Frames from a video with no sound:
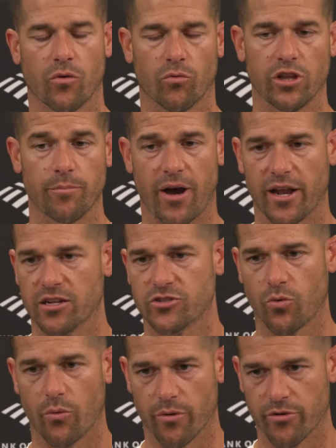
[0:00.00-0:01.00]
really bought
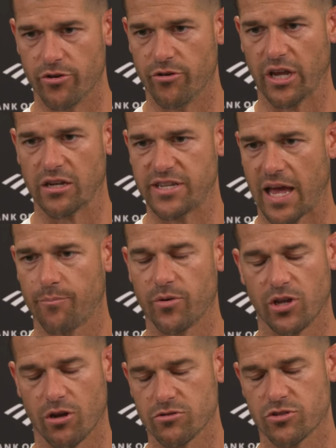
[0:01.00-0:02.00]
into what we were doing in Tampa, you know.